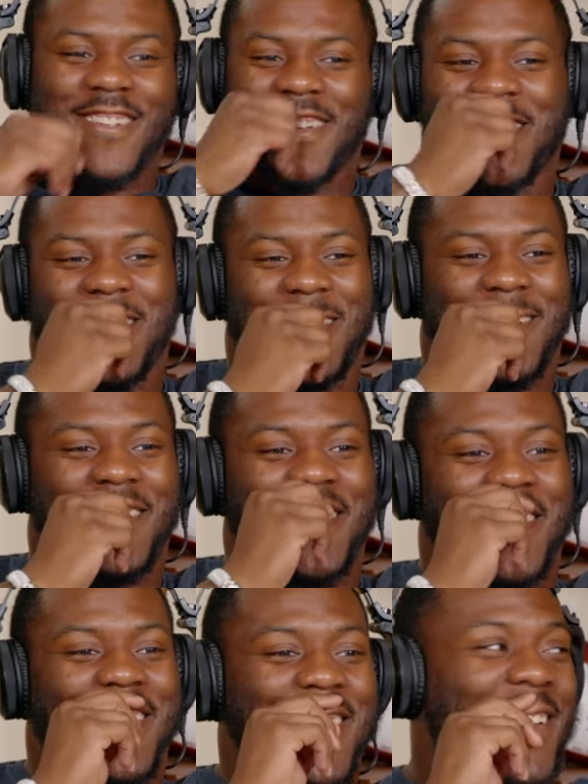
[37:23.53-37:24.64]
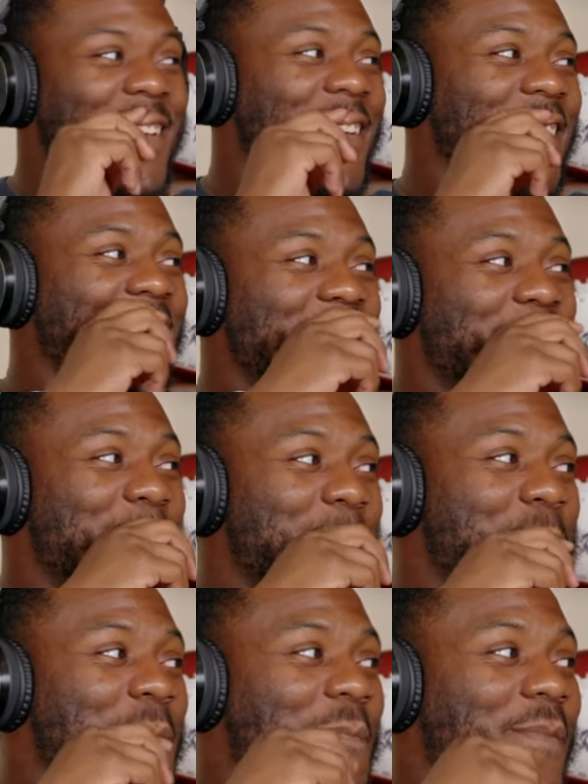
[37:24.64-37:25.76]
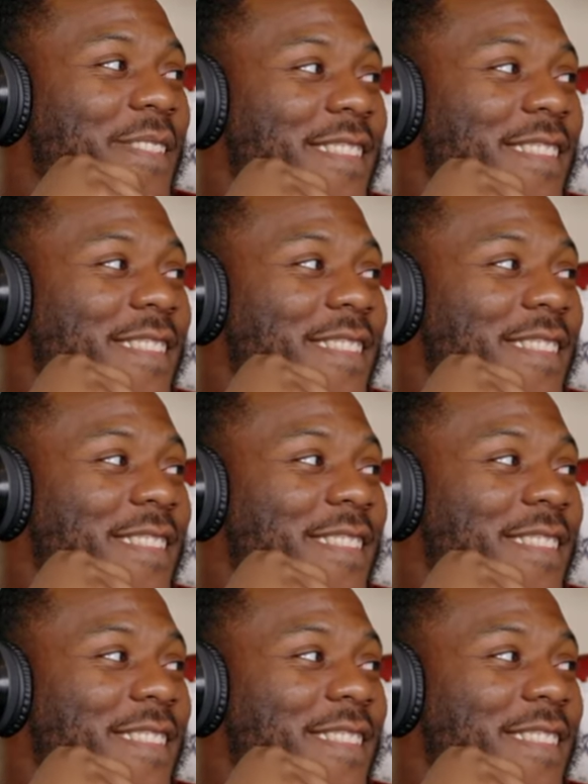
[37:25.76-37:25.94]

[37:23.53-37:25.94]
did he say? Pool Boy,